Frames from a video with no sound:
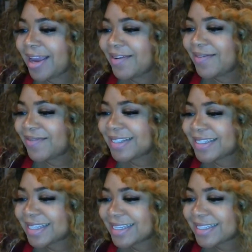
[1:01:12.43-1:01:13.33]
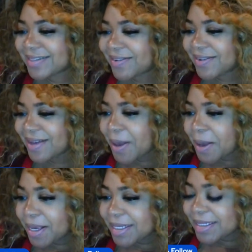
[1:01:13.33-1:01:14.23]
Mrs.
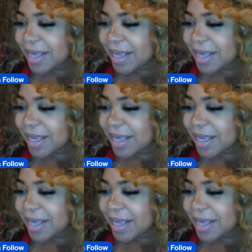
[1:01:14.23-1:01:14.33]
Is